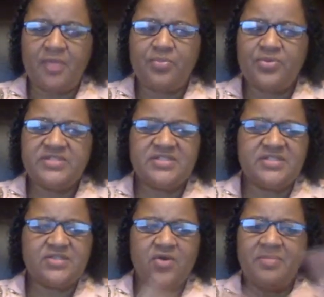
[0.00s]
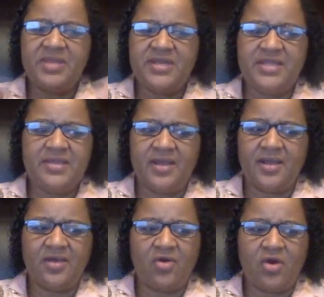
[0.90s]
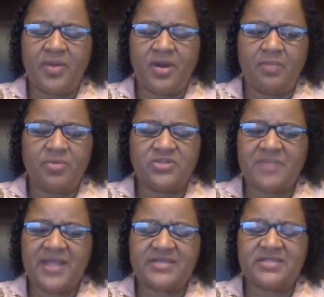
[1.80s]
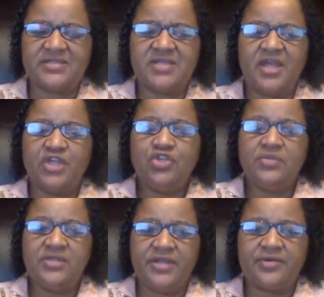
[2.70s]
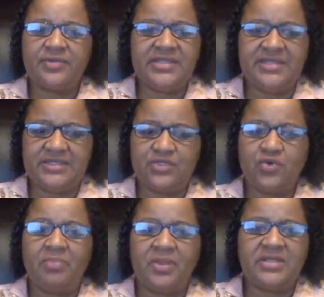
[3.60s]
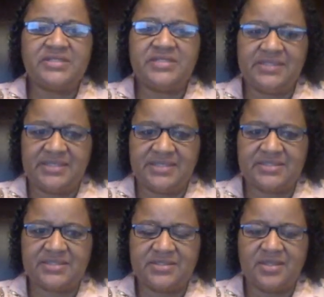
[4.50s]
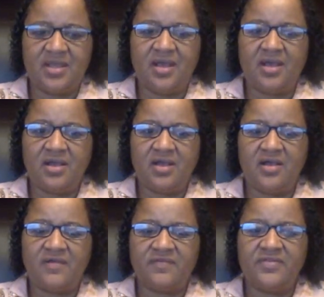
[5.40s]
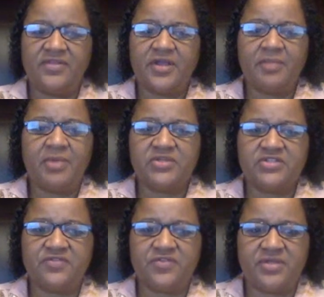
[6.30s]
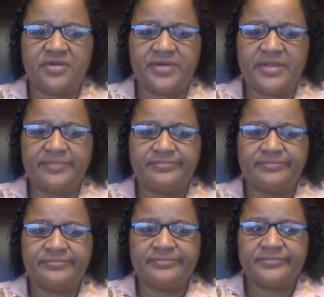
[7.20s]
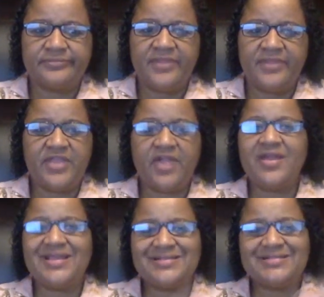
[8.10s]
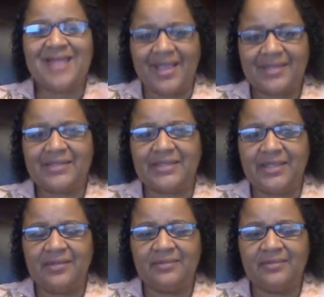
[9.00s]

thesis or a mini or a prospectus, you literally do a bulleted list of the components of your theory. They are exactly